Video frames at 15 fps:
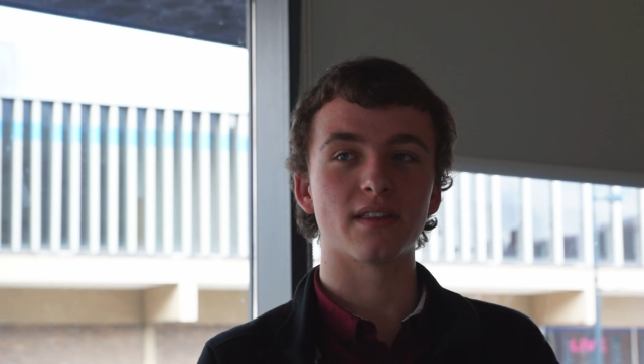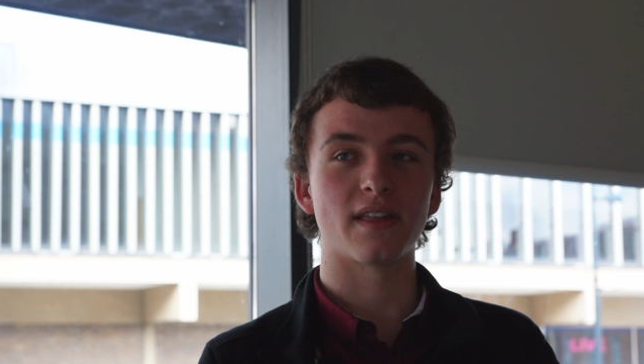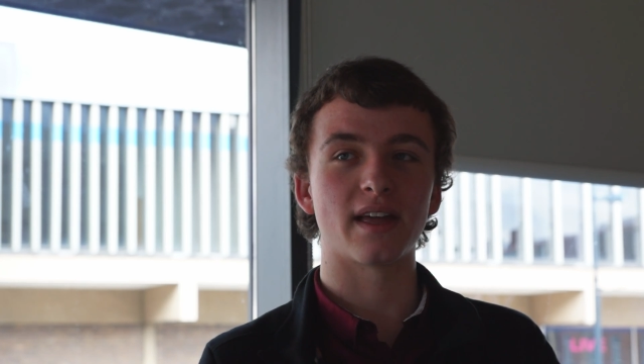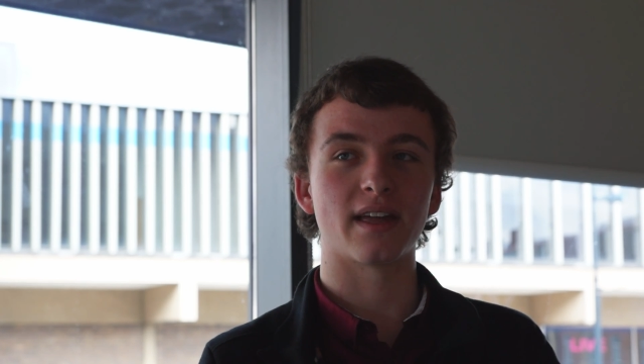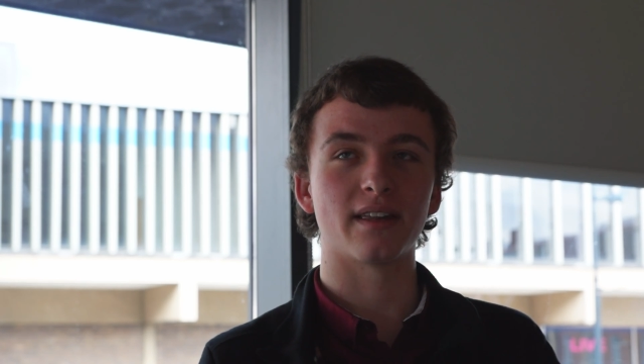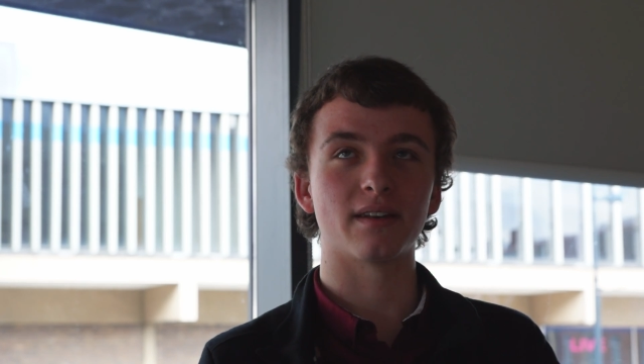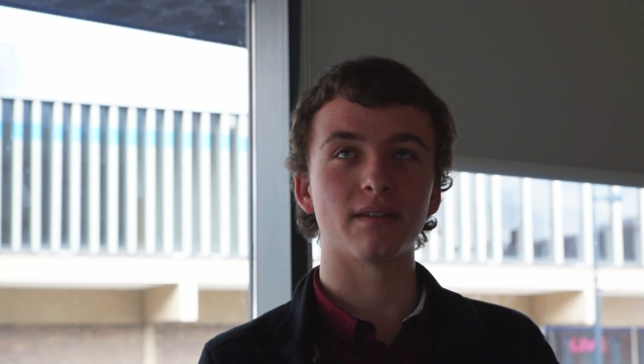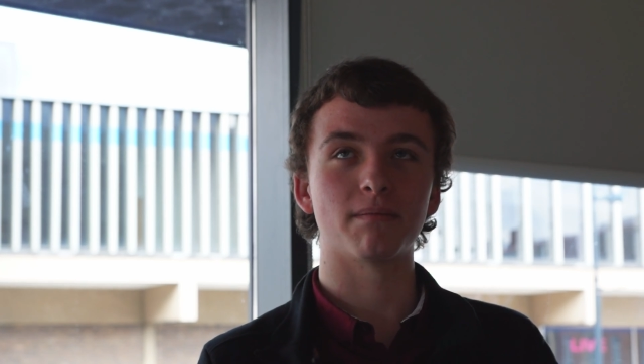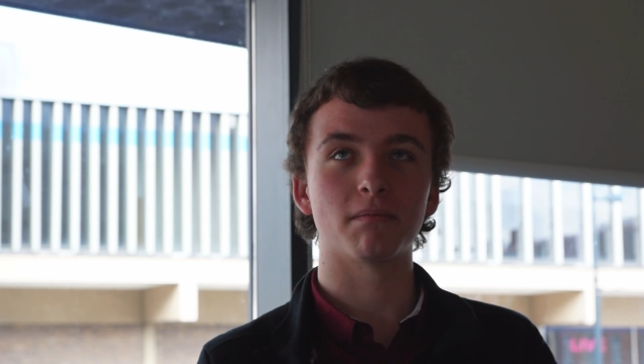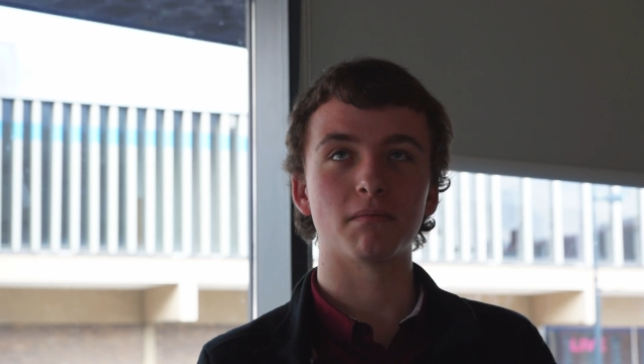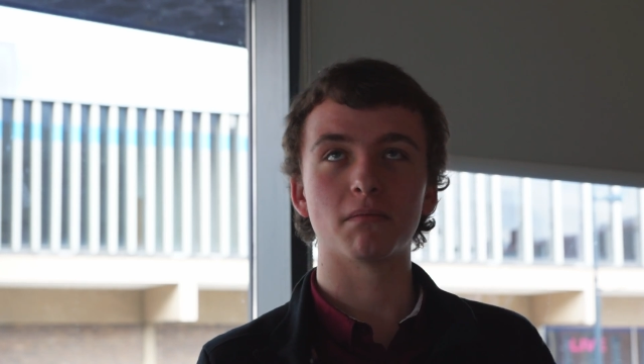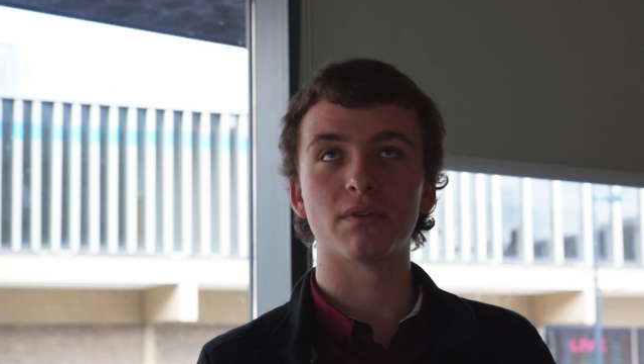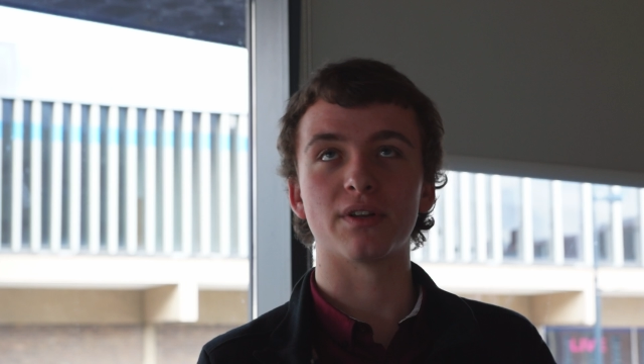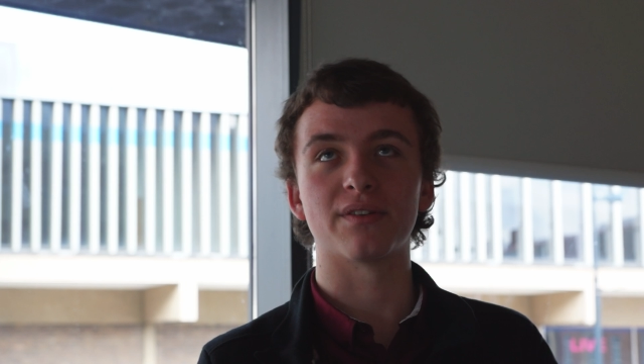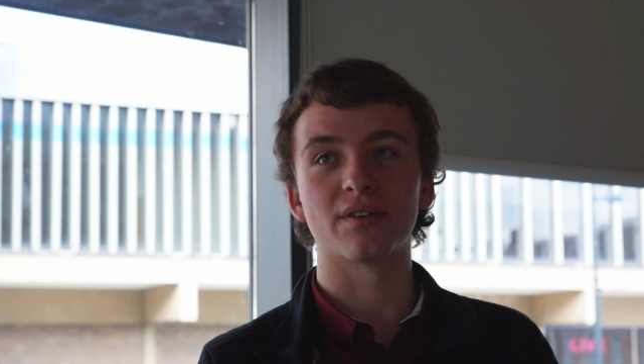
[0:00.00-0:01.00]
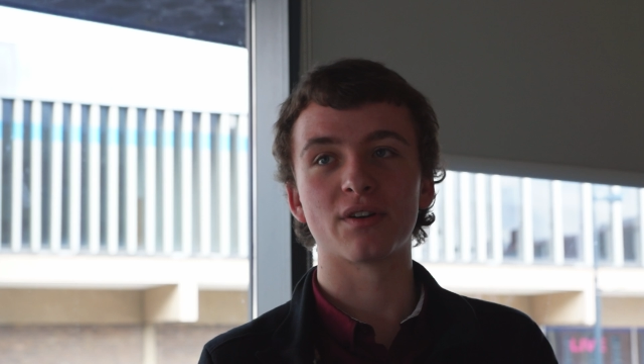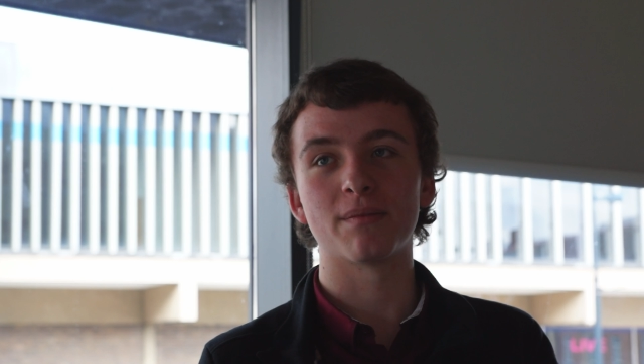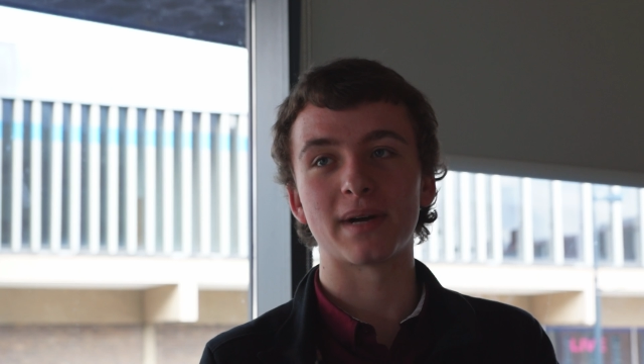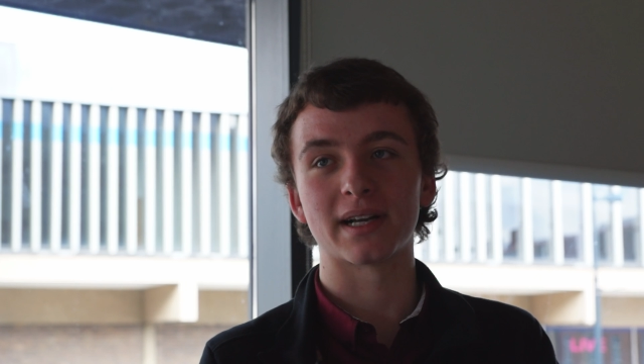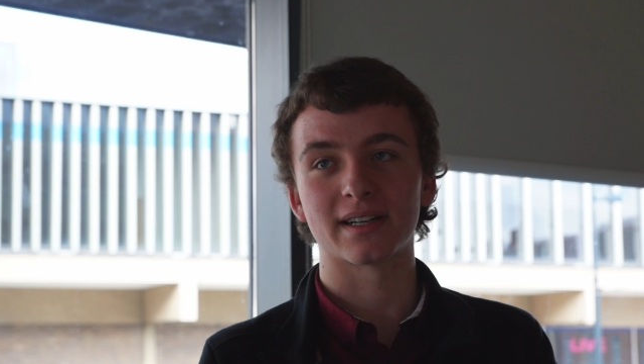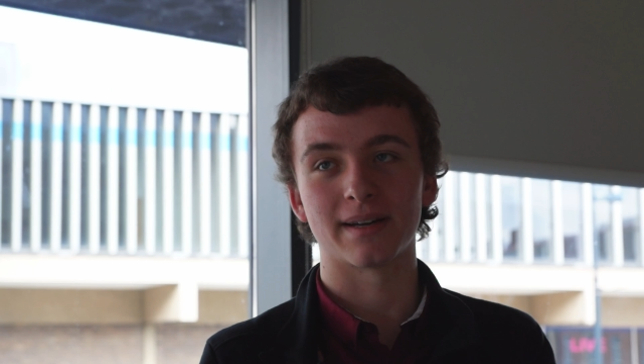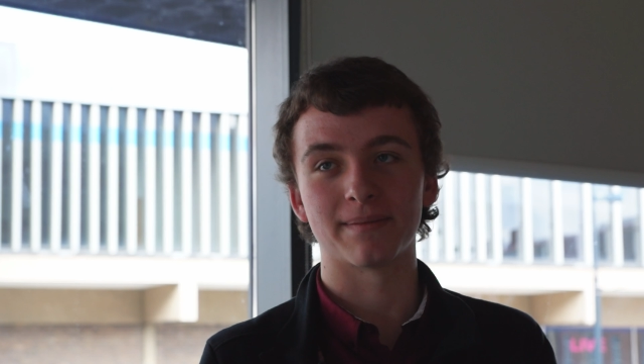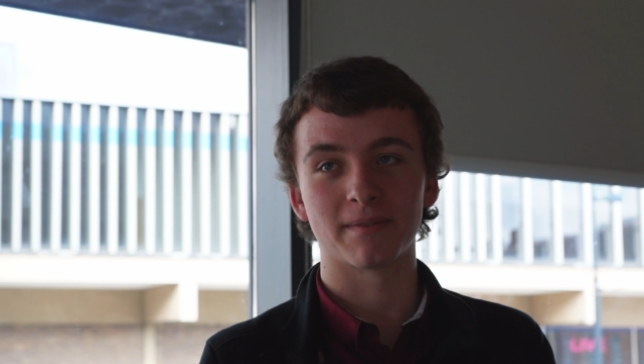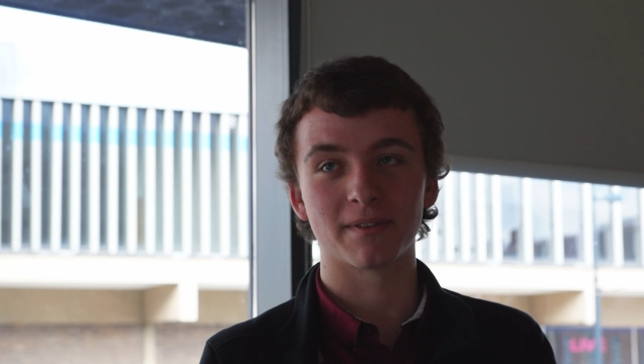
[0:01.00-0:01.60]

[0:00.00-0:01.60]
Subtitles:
than using compact